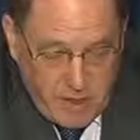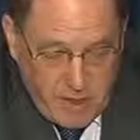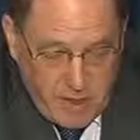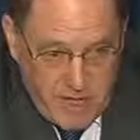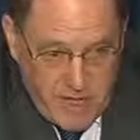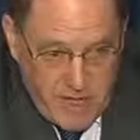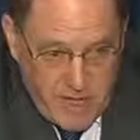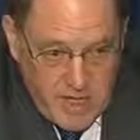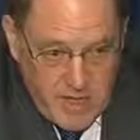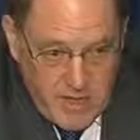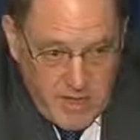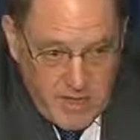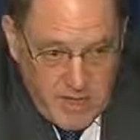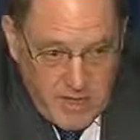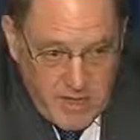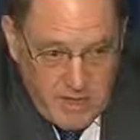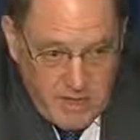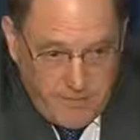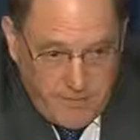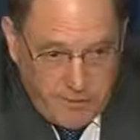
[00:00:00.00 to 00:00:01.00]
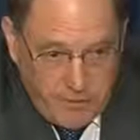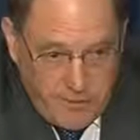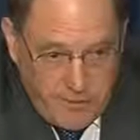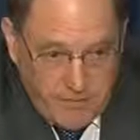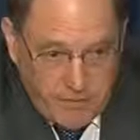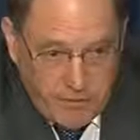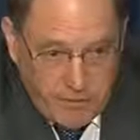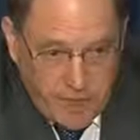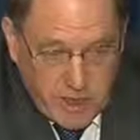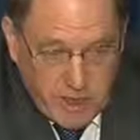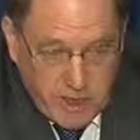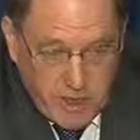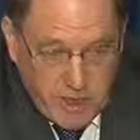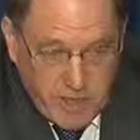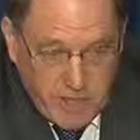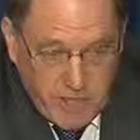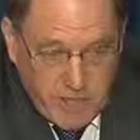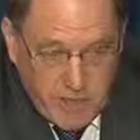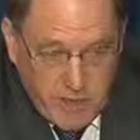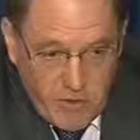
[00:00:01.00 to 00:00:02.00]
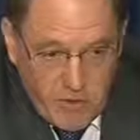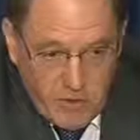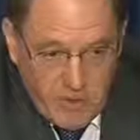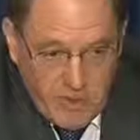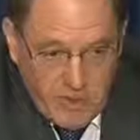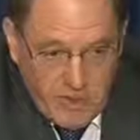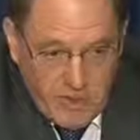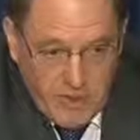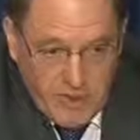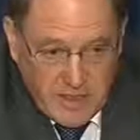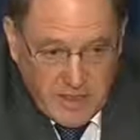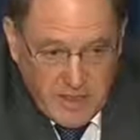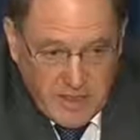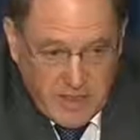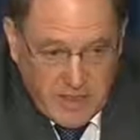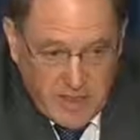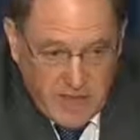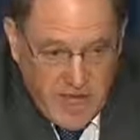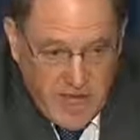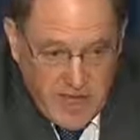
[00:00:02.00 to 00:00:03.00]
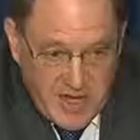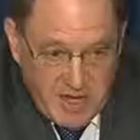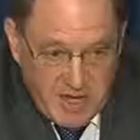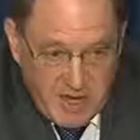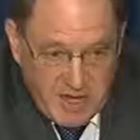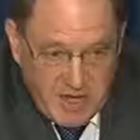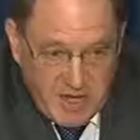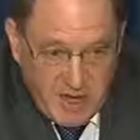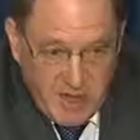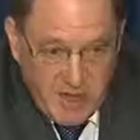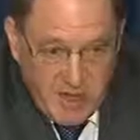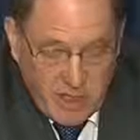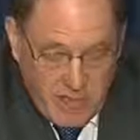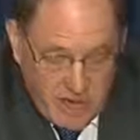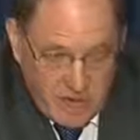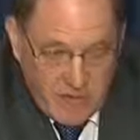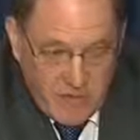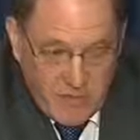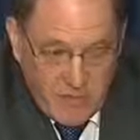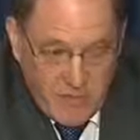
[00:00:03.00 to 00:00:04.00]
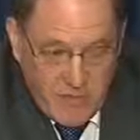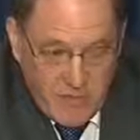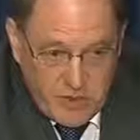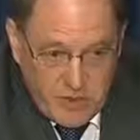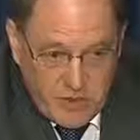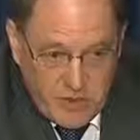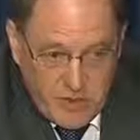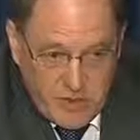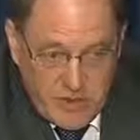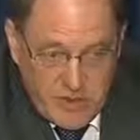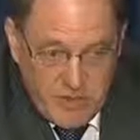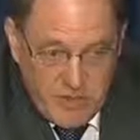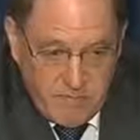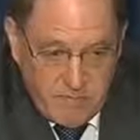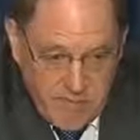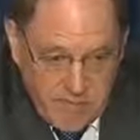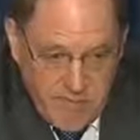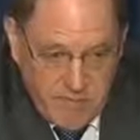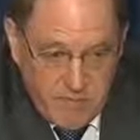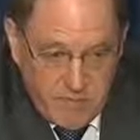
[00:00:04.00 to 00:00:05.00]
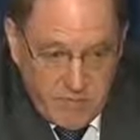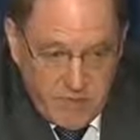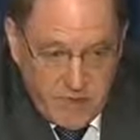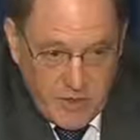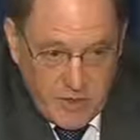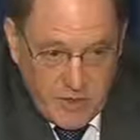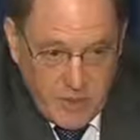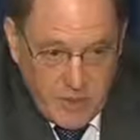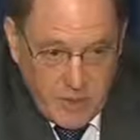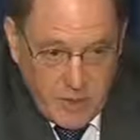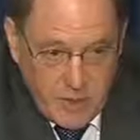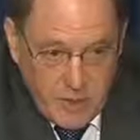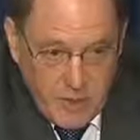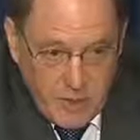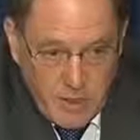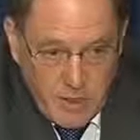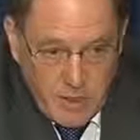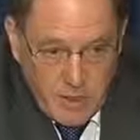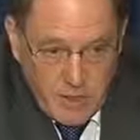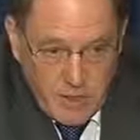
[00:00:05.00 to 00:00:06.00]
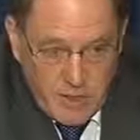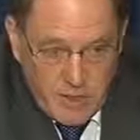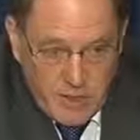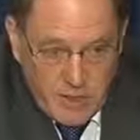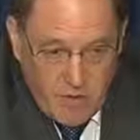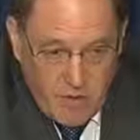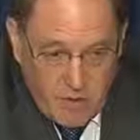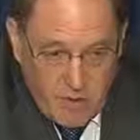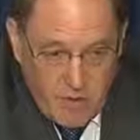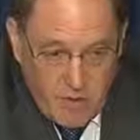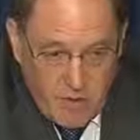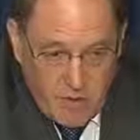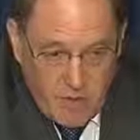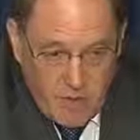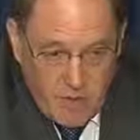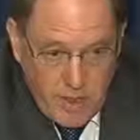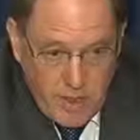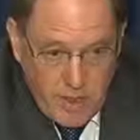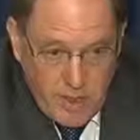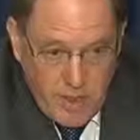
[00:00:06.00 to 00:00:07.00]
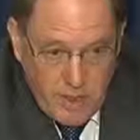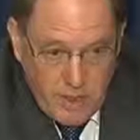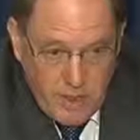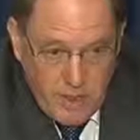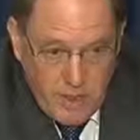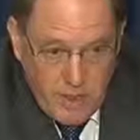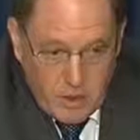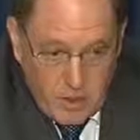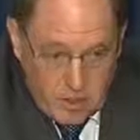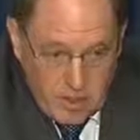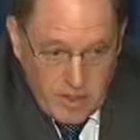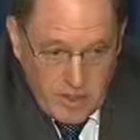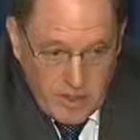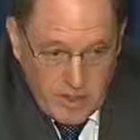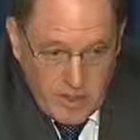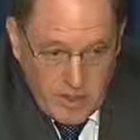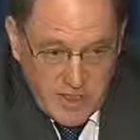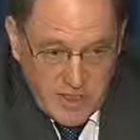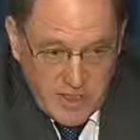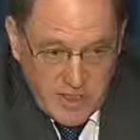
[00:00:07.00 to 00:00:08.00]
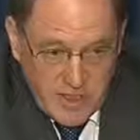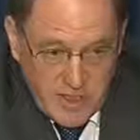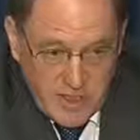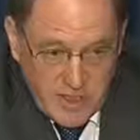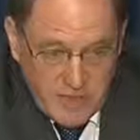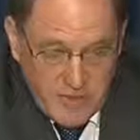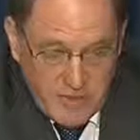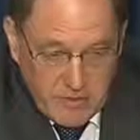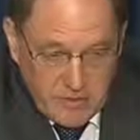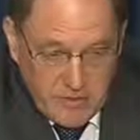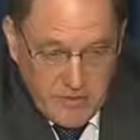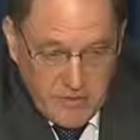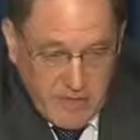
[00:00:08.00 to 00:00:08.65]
the peripheral countries of Europe suddenly deciding that they would like to return or plan to return to their own currencies. I don't